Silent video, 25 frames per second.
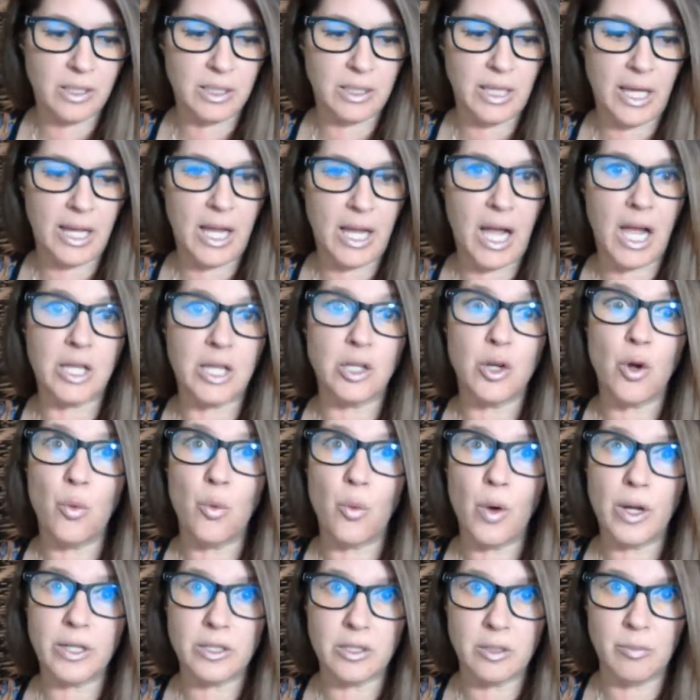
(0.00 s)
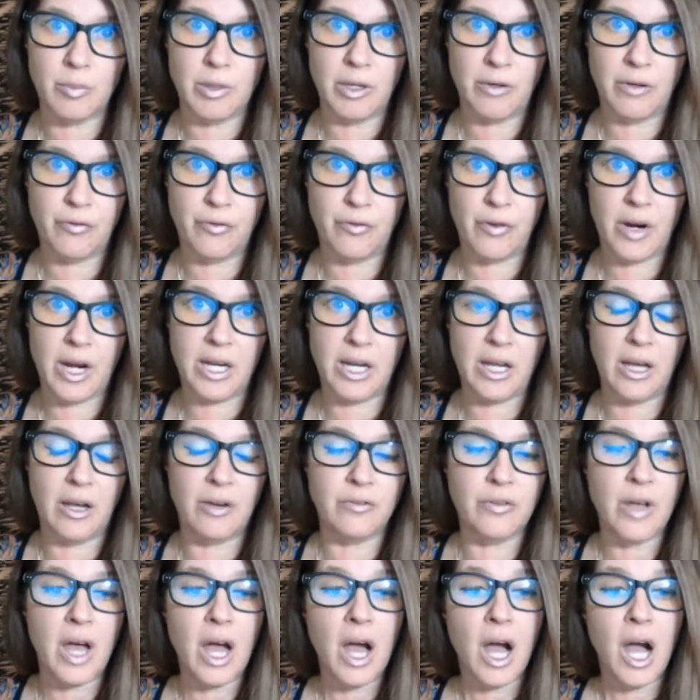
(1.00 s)
Like, I know what to be afraid of.
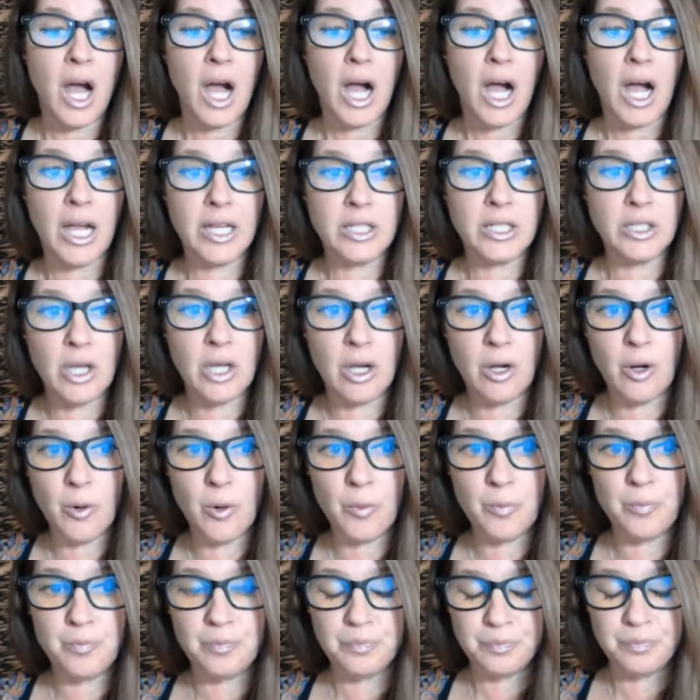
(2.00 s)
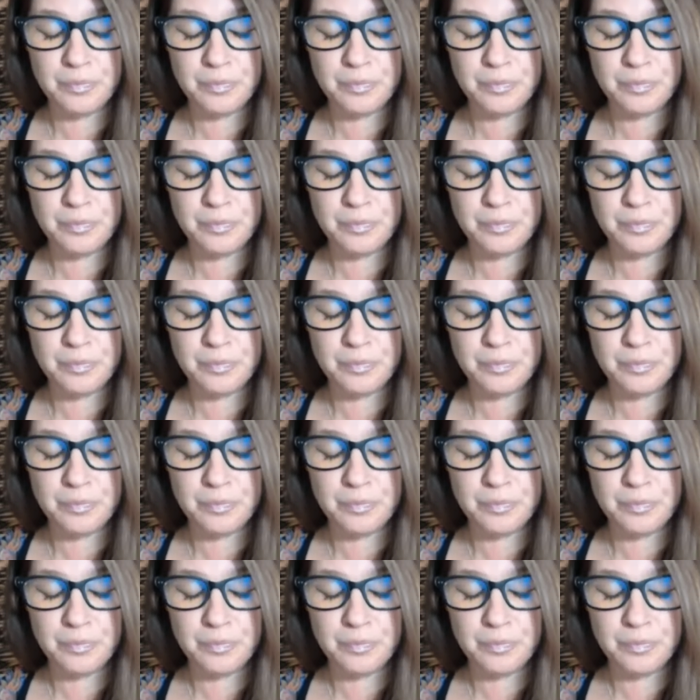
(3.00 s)
I know